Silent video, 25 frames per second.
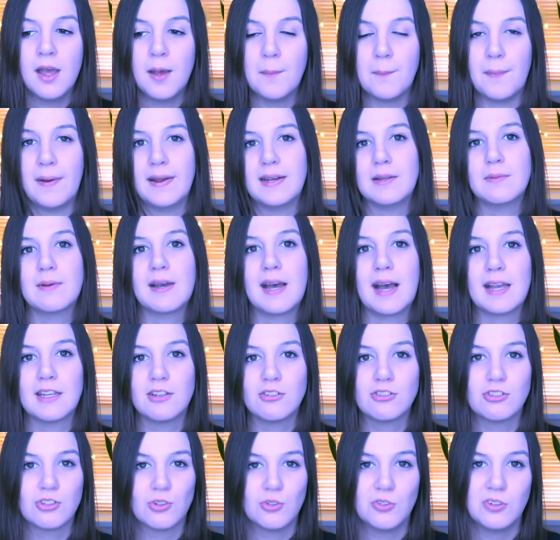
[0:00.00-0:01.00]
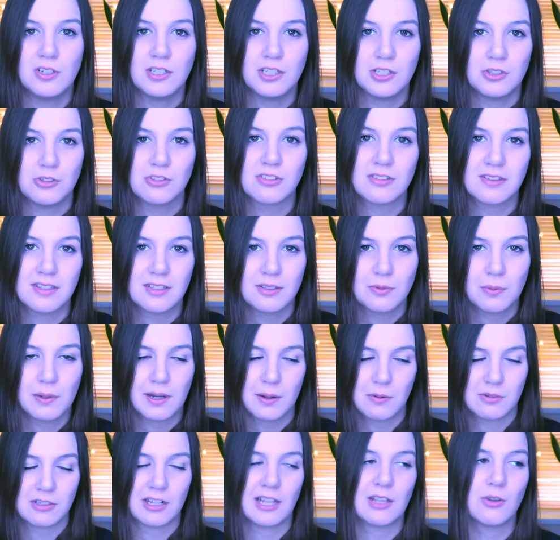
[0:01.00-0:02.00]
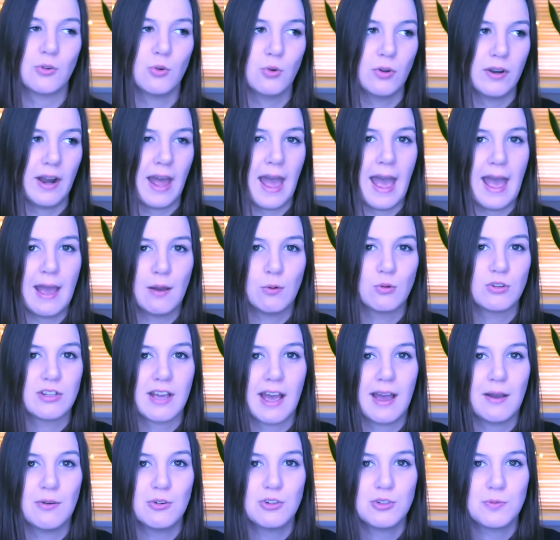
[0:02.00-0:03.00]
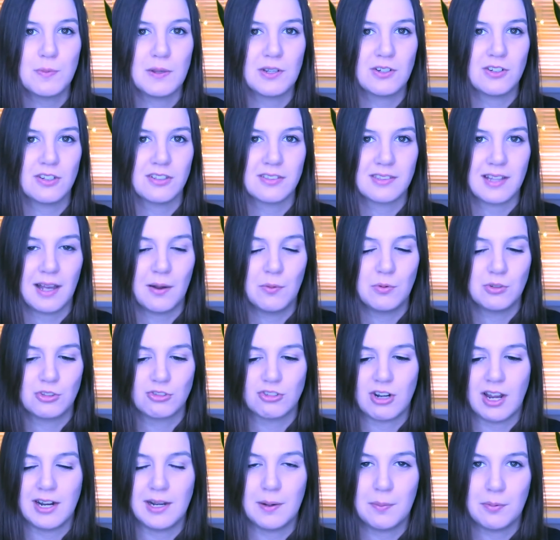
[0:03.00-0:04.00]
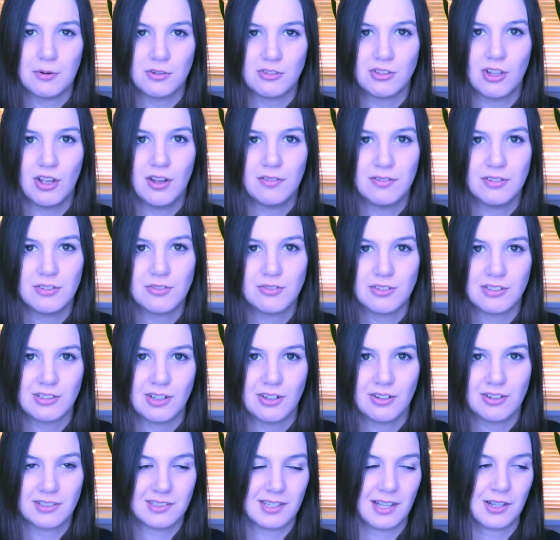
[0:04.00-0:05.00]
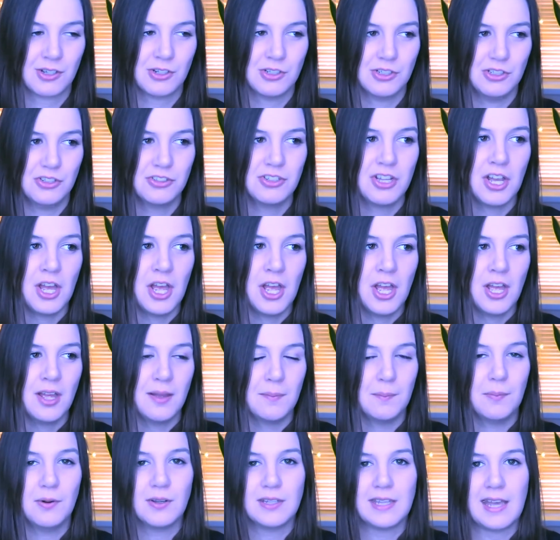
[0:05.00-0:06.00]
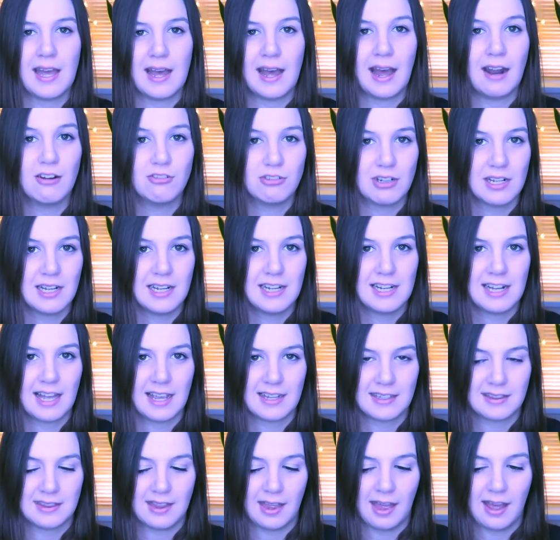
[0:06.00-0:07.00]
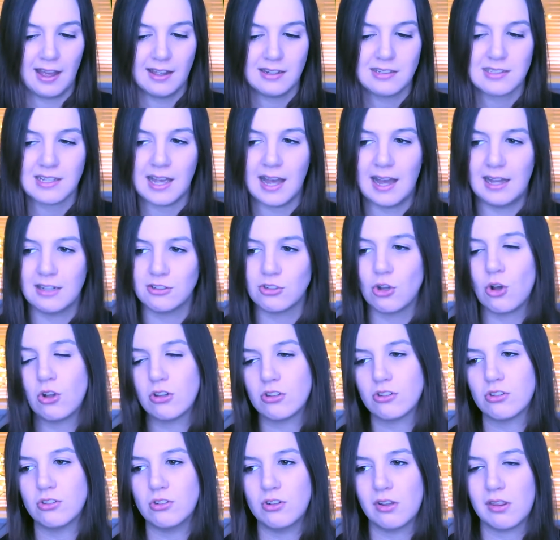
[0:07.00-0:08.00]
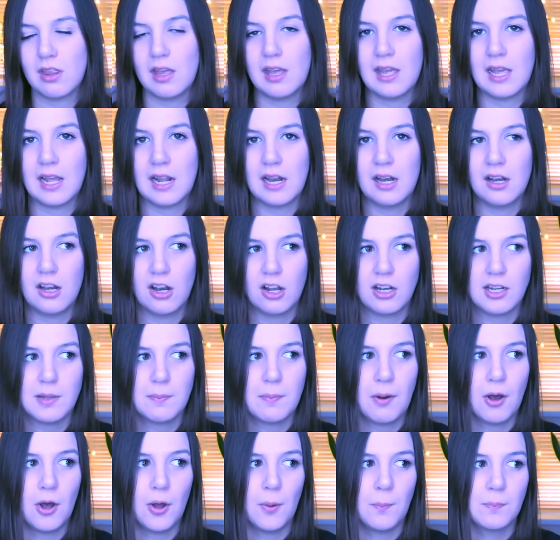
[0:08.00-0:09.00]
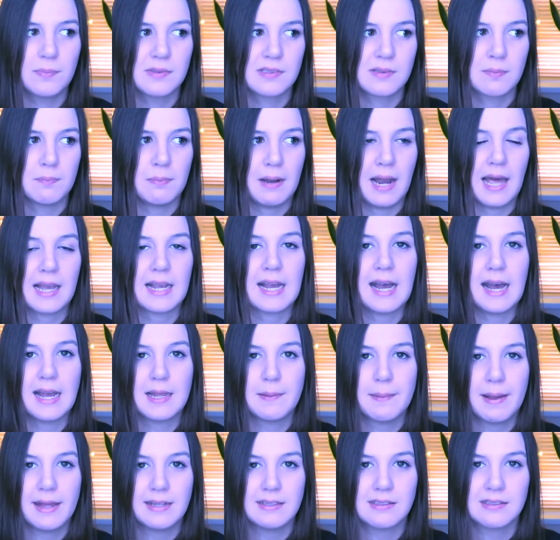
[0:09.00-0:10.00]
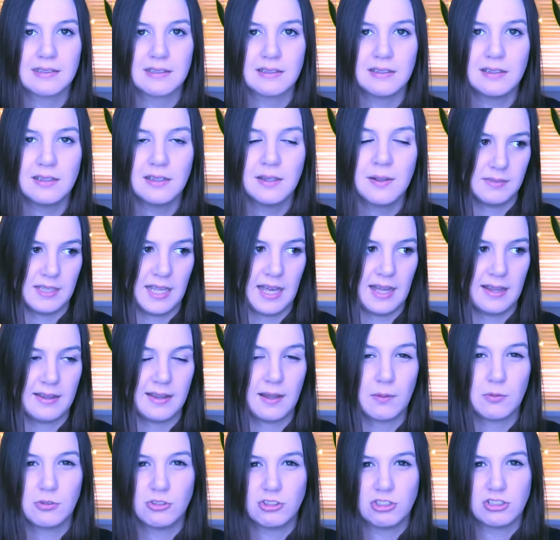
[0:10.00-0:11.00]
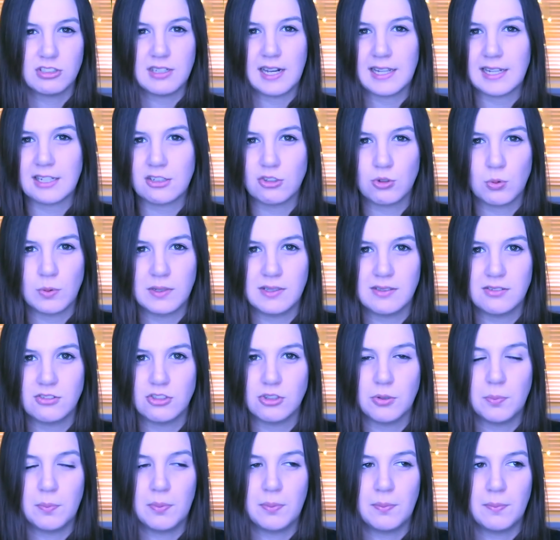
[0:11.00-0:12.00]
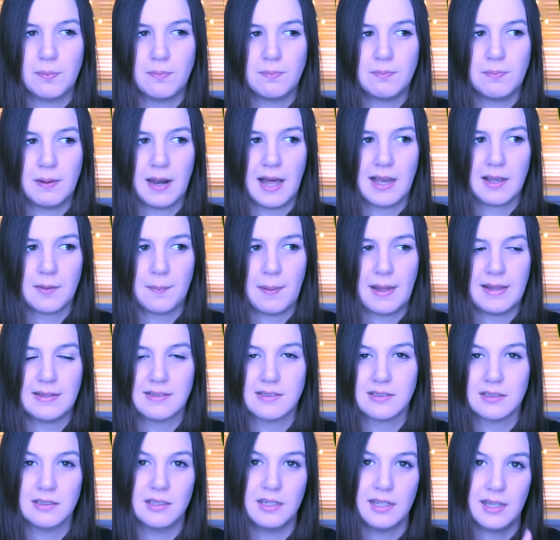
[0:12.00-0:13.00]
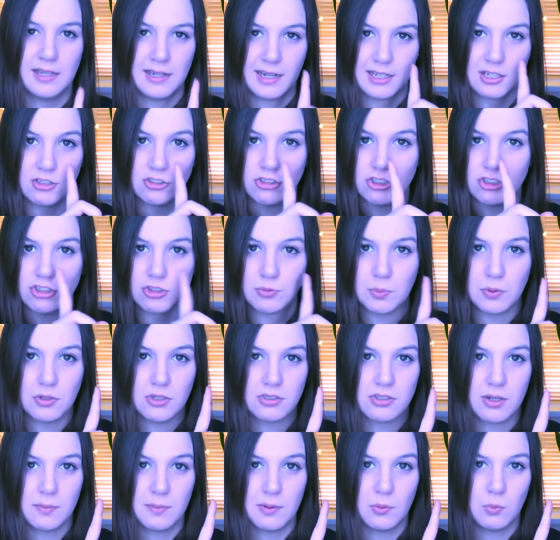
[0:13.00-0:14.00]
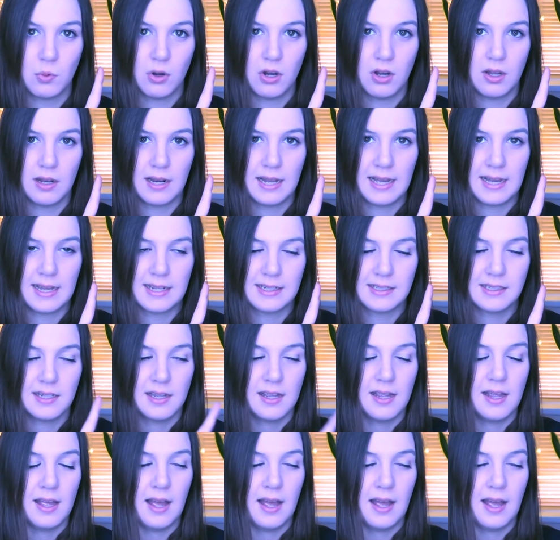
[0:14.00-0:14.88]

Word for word: But anyway, I used to only use this when I was like going out out, because I was trying to preserve it for as long as I could. But yeah, I really like that. And also the Lollipops black eye pencil. Yeah, that was just like a twist up black pencil, and I used to just put it on my waterline